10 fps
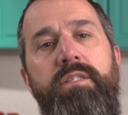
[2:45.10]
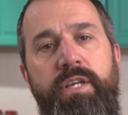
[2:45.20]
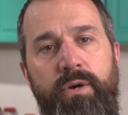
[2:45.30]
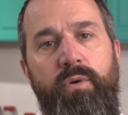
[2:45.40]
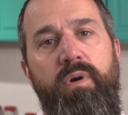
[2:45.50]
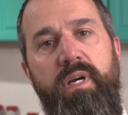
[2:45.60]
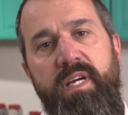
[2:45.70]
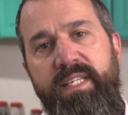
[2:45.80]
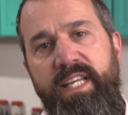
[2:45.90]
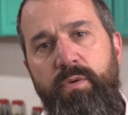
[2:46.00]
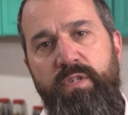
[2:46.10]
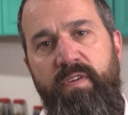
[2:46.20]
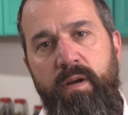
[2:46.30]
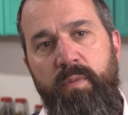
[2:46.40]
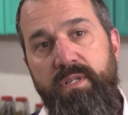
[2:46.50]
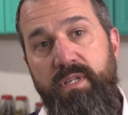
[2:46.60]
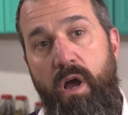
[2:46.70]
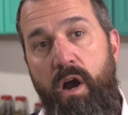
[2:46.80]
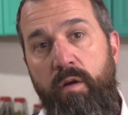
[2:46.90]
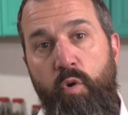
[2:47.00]
2, continuous variables
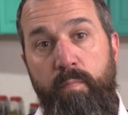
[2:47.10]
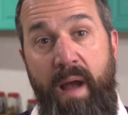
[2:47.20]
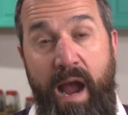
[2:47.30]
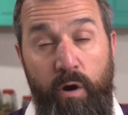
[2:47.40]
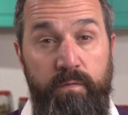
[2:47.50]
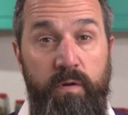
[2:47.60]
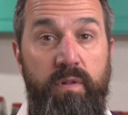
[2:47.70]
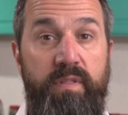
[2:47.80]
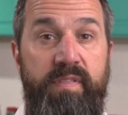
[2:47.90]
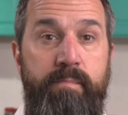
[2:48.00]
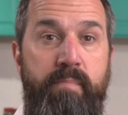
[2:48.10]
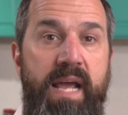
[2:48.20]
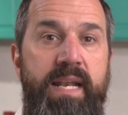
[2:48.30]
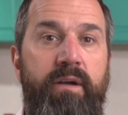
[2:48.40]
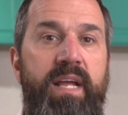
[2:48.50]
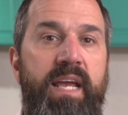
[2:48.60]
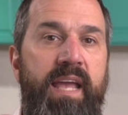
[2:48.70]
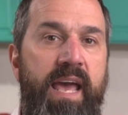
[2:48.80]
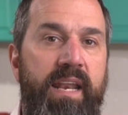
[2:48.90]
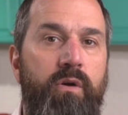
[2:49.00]
are more powerful than binary and
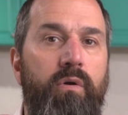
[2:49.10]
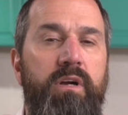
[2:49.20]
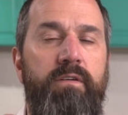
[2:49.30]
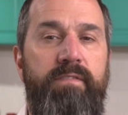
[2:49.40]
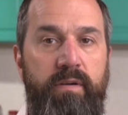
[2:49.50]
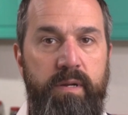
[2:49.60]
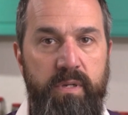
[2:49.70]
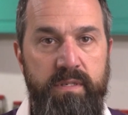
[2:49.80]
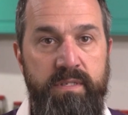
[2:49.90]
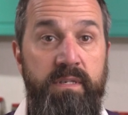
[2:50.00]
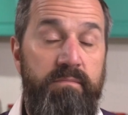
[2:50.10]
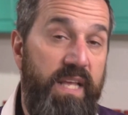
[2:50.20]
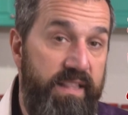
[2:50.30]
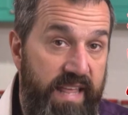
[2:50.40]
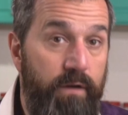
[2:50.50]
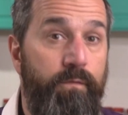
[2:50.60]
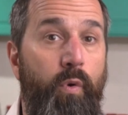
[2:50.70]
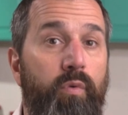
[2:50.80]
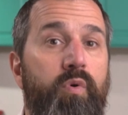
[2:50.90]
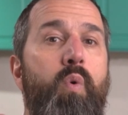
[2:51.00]
categorical variables, and
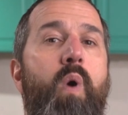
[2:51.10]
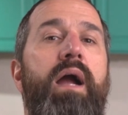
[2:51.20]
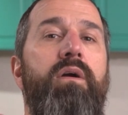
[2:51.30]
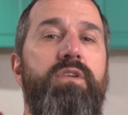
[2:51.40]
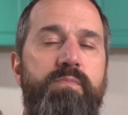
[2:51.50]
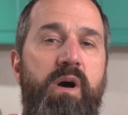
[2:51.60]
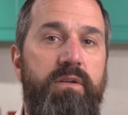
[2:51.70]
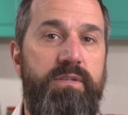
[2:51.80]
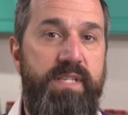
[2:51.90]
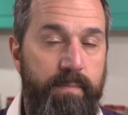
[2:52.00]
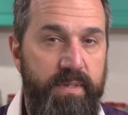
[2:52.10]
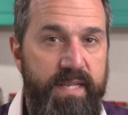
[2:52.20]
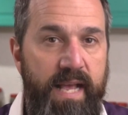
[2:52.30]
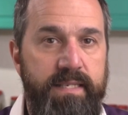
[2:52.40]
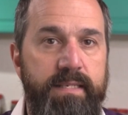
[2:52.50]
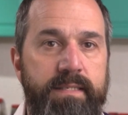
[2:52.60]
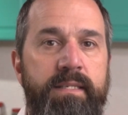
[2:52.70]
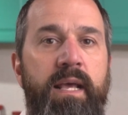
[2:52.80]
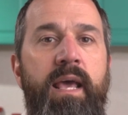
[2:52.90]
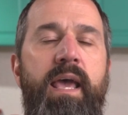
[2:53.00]
therefore require smaller sample
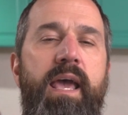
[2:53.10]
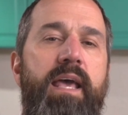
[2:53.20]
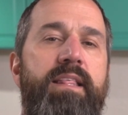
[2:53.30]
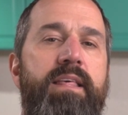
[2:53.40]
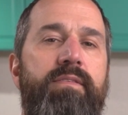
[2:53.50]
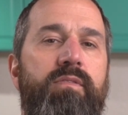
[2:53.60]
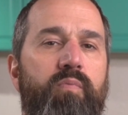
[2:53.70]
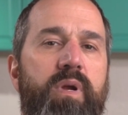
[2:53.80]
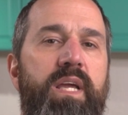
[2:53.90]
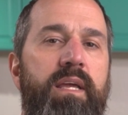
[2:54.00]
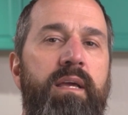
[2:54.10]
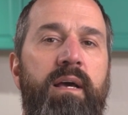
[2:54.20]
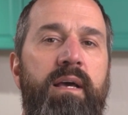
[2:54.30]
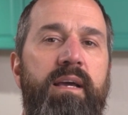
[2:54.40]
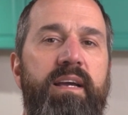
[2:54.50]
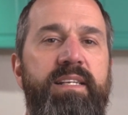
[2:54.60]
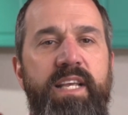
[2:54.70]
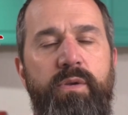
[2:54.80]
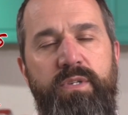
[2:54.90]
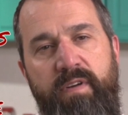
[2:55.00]
sizes. And then 3,
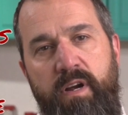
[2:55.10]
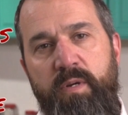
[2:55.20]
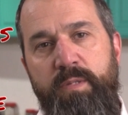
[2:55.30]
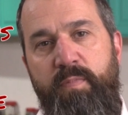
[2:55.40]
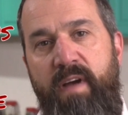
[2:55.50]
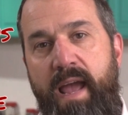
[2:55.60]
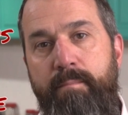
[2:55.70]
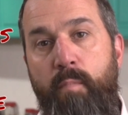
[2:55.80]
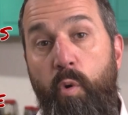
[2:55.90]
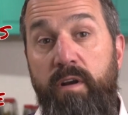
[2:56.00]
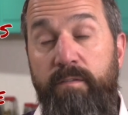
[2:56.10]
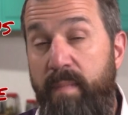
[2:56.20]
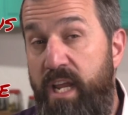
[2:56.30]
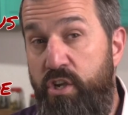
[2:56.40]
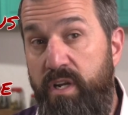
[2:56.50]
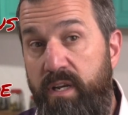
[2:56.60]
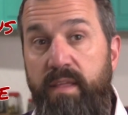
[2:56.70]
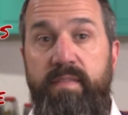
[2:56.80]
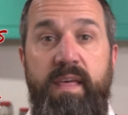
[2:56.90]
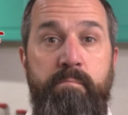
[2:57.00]
continuous variables provide more information
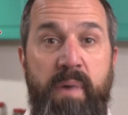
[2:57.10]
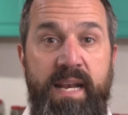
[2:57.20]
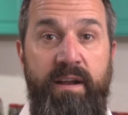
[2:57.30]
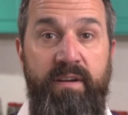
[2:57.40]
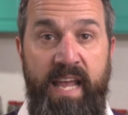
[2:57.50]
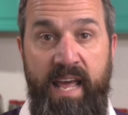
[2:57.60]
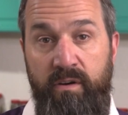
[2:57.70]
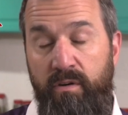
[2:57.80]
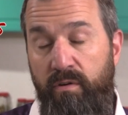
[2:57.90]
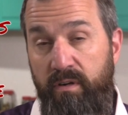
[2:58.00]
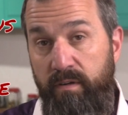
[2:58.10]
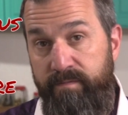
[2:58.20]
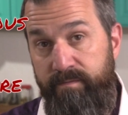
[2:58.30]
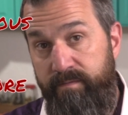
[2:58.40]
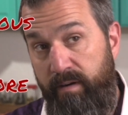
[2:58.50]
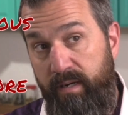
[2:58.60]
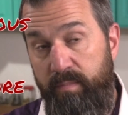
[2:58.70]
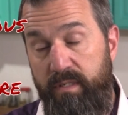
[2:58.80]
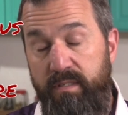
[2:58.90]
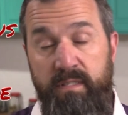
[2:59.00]
than binary and categorical
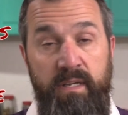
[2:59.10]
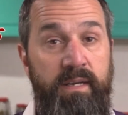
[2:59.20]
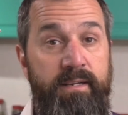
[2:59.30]
variables.